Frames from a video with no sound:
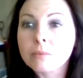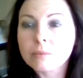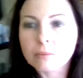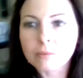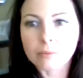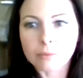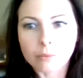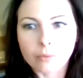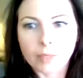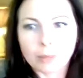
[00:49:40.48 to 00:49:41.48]

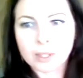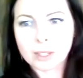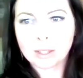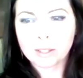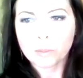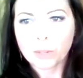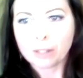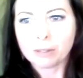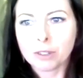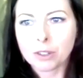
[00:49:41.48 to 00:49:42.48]
Let me see this
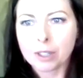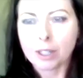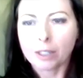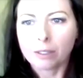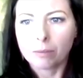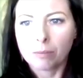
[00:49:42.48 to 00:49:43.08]
way for a second.